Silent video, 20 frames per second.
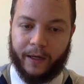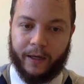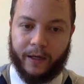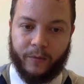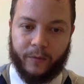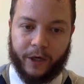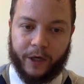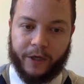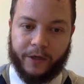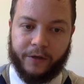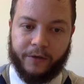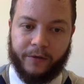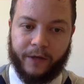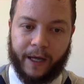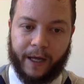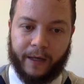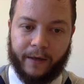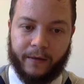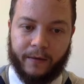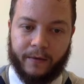When I do
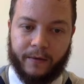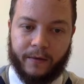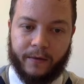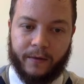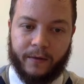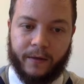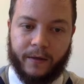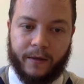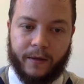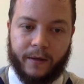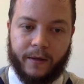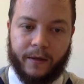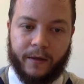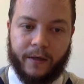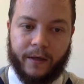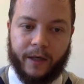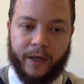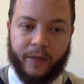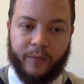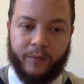that,
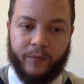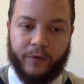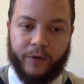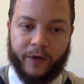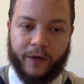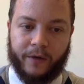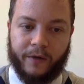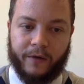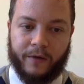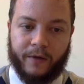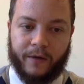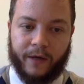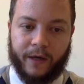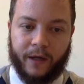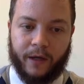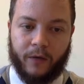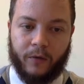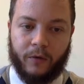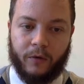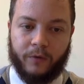it prints
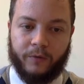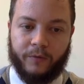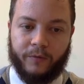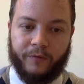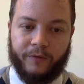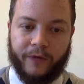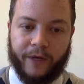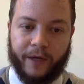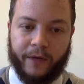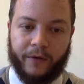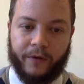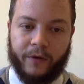hello world from file.